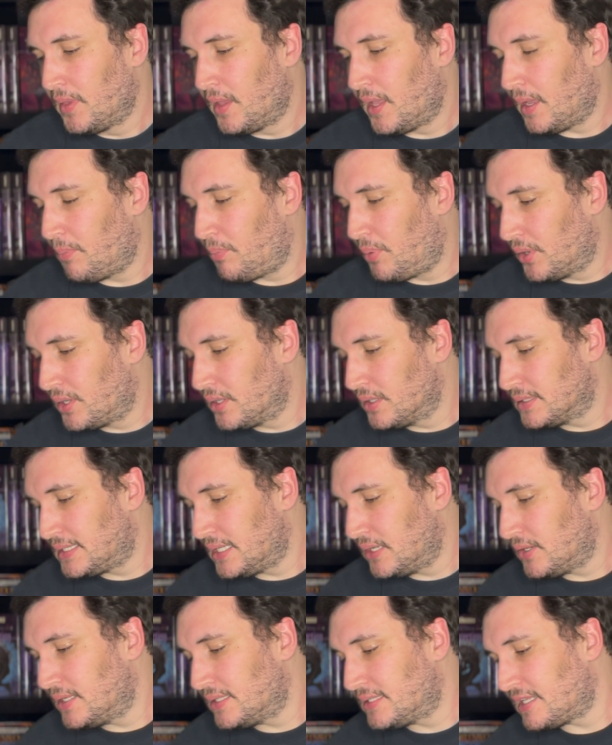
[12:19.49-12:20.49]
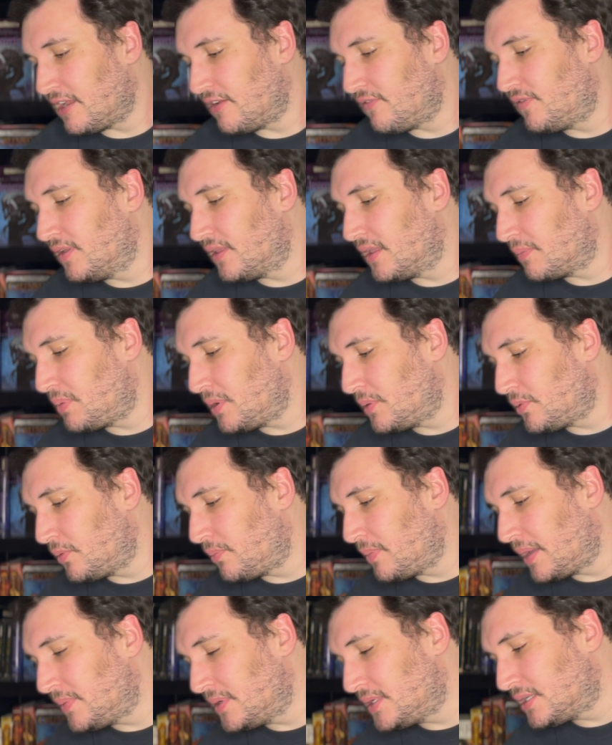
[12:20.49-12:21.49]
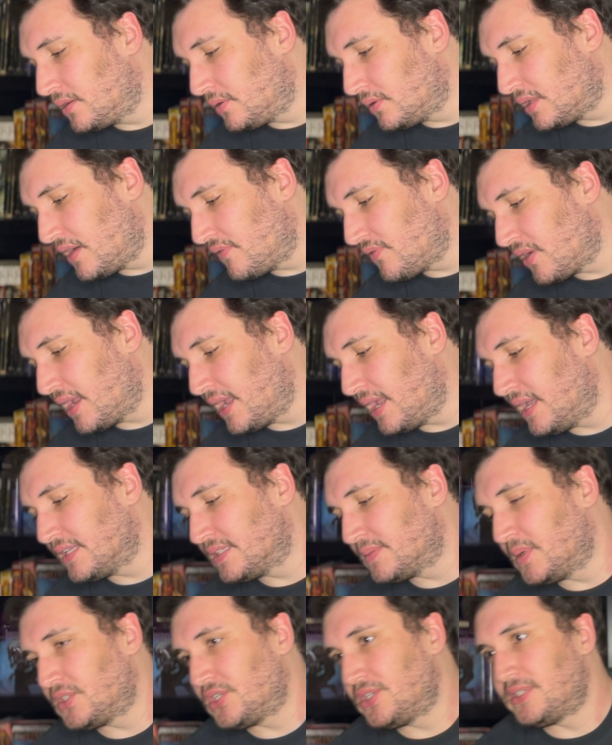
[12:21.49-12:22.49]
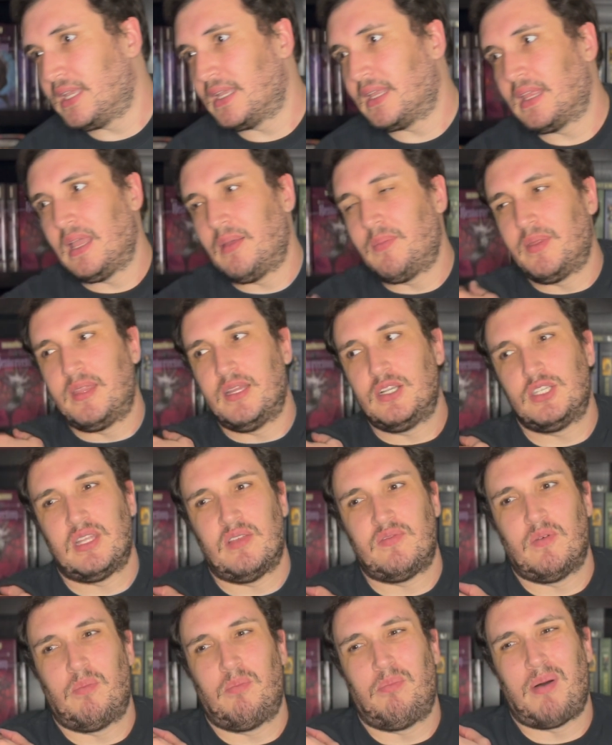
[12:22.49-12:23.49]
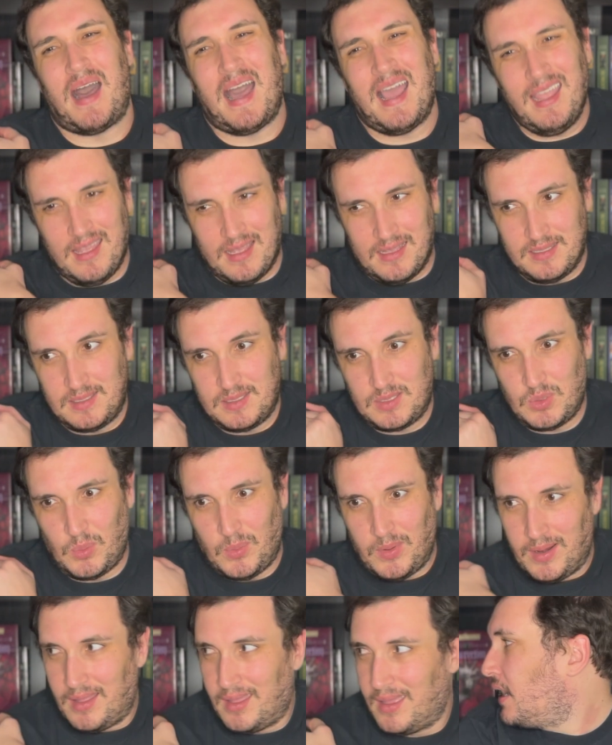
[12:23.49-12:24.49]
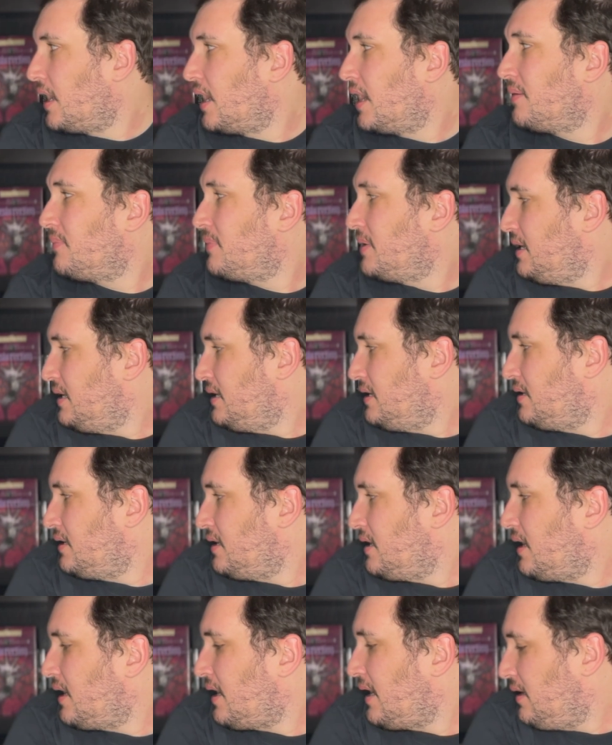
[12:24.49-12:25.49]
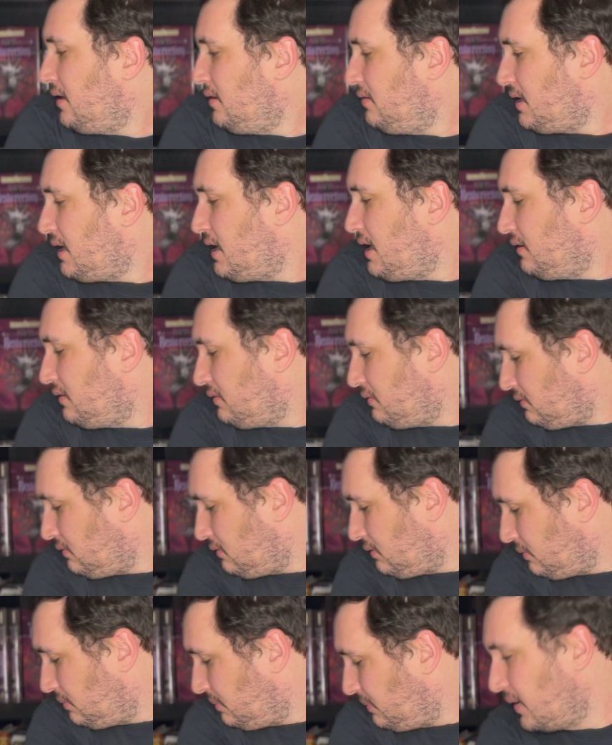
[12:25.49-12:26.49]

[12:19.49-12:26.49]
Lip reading: A book or series that I feel like people maybe don't love or hate as much as they claim, but they just have a bias toward it. I mean, I don't know.